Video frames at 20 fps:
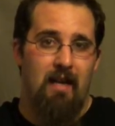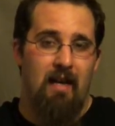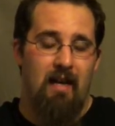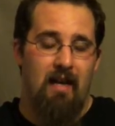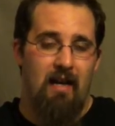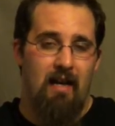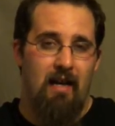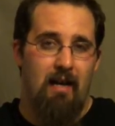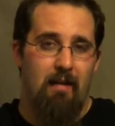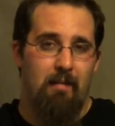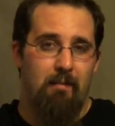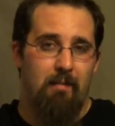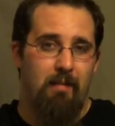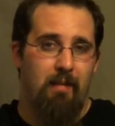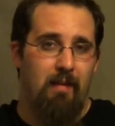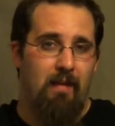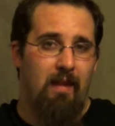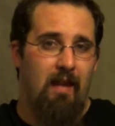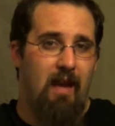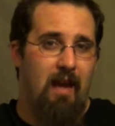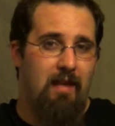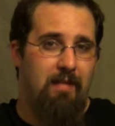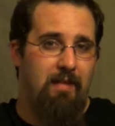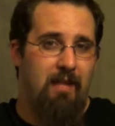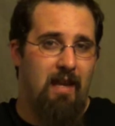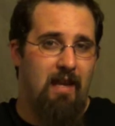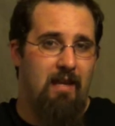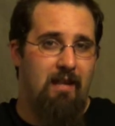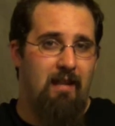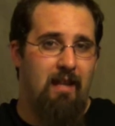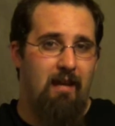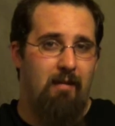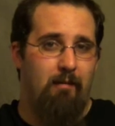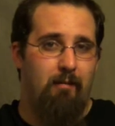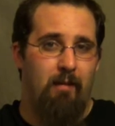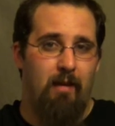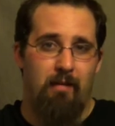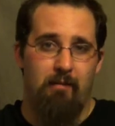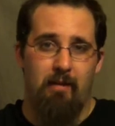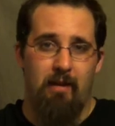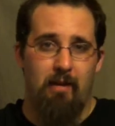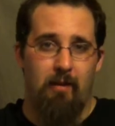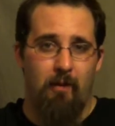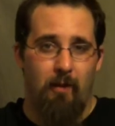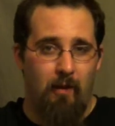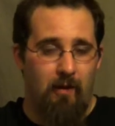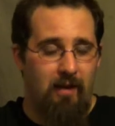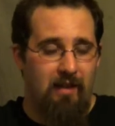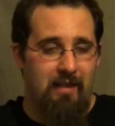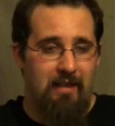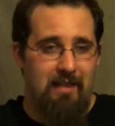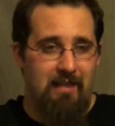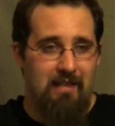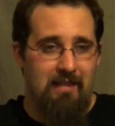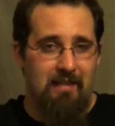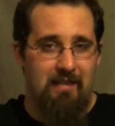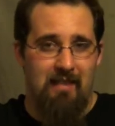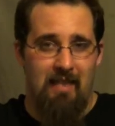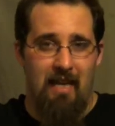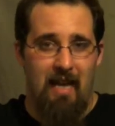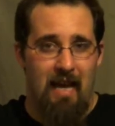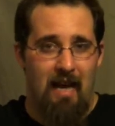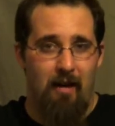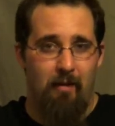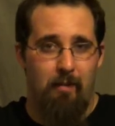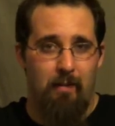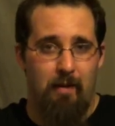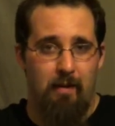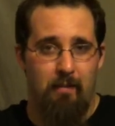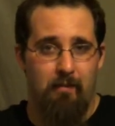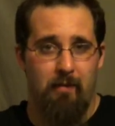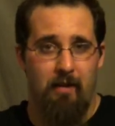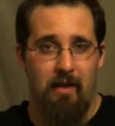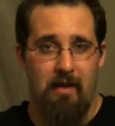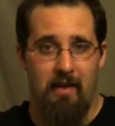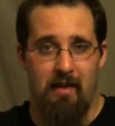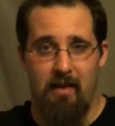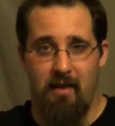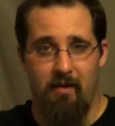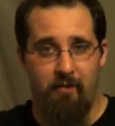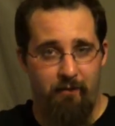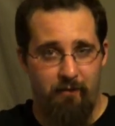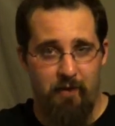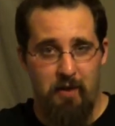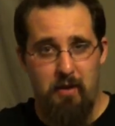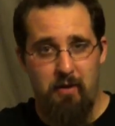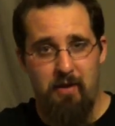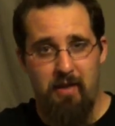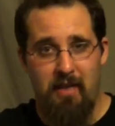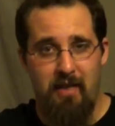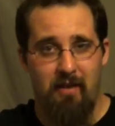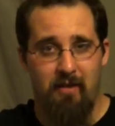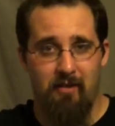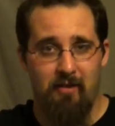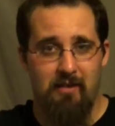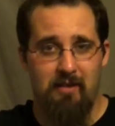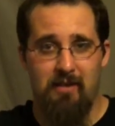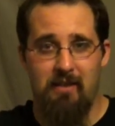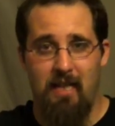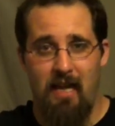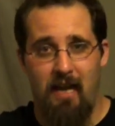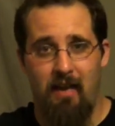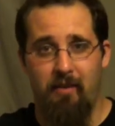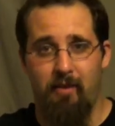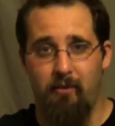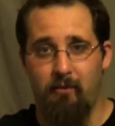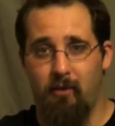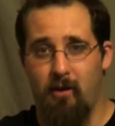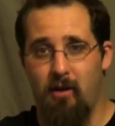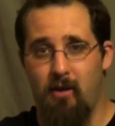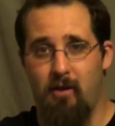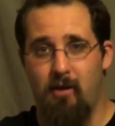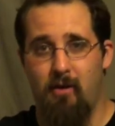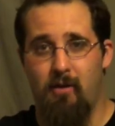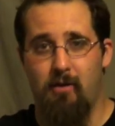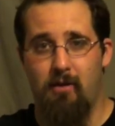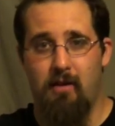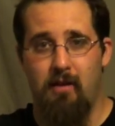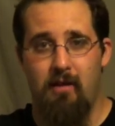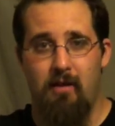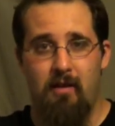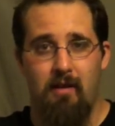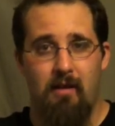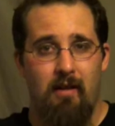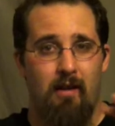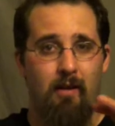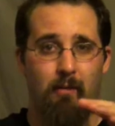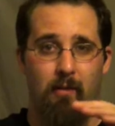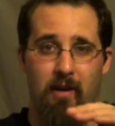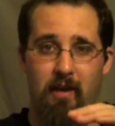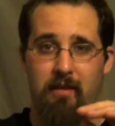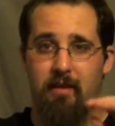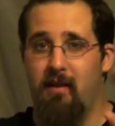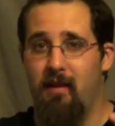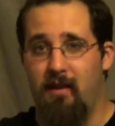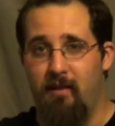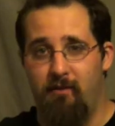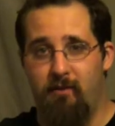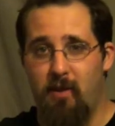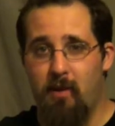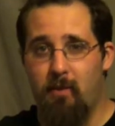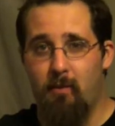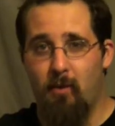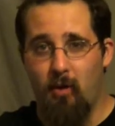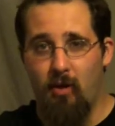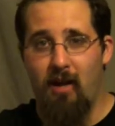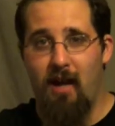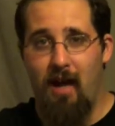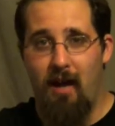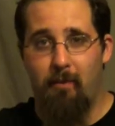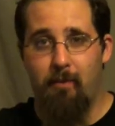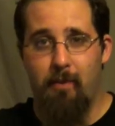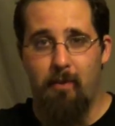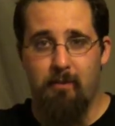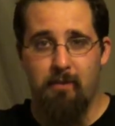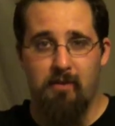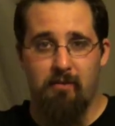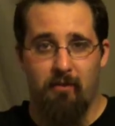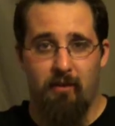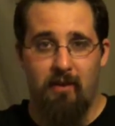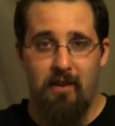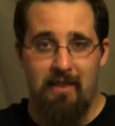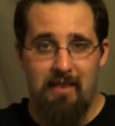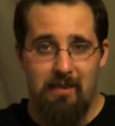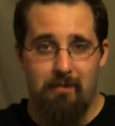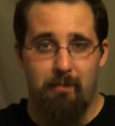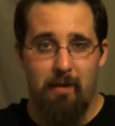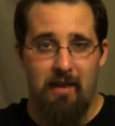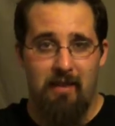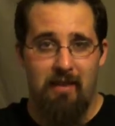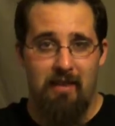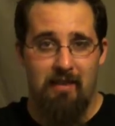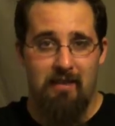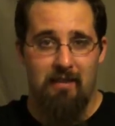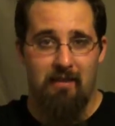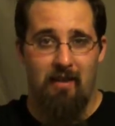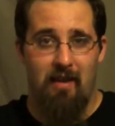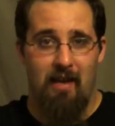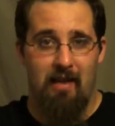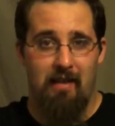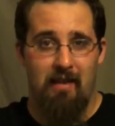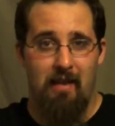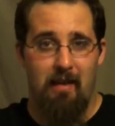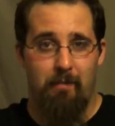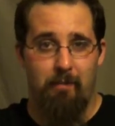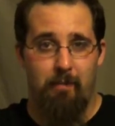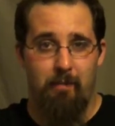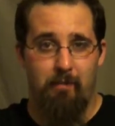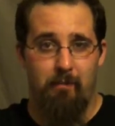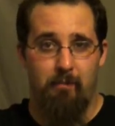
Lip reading: I think that when we look at this album like a few years down the road, with a few more albums released by this lineup,